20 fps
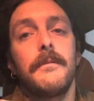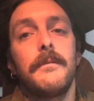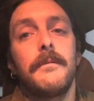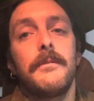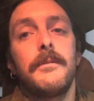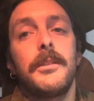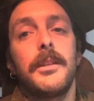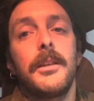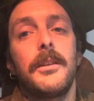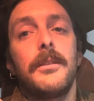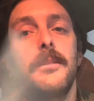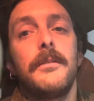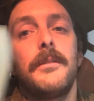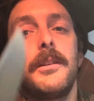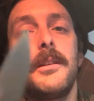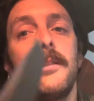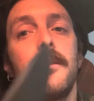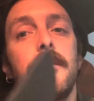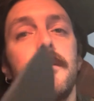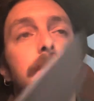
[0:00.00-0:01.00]
tell you
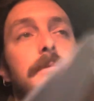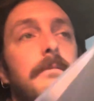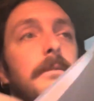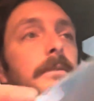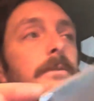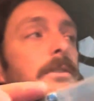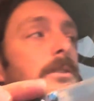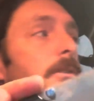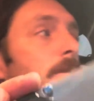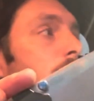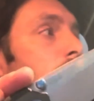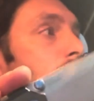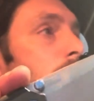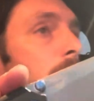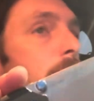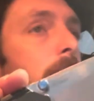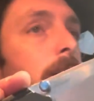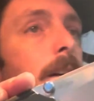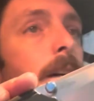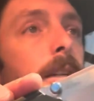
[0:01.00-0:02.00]
that if it's a good
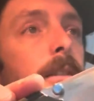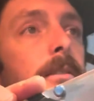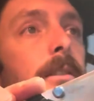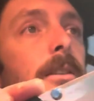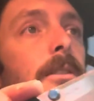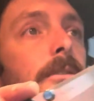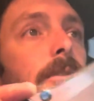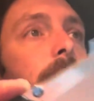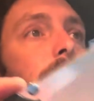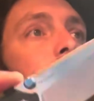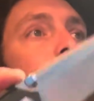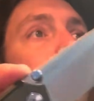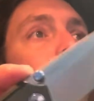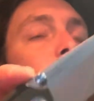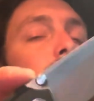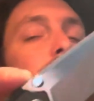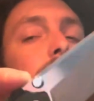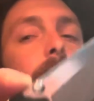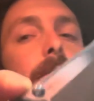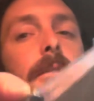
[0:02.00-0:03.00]
one or not. Because I know some of you
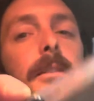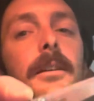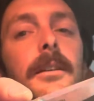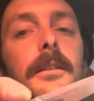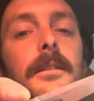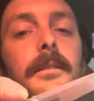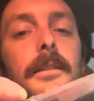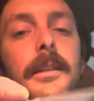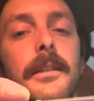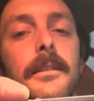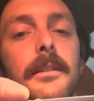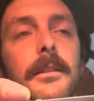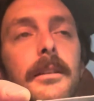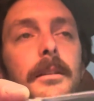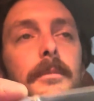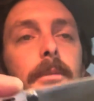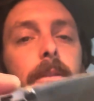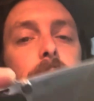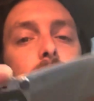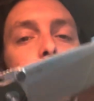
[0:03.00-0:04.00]
guys like to
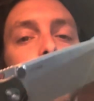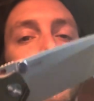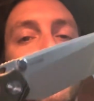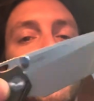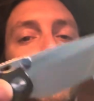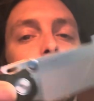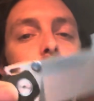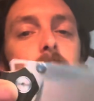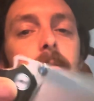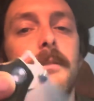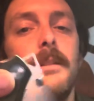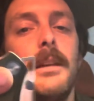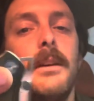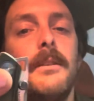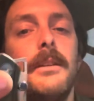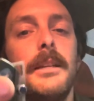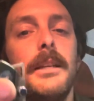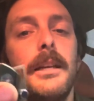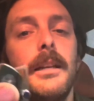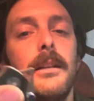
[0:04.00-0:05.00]
carry budget knives now
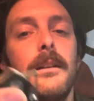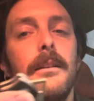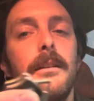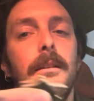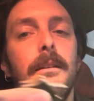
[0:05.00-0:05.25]
and again.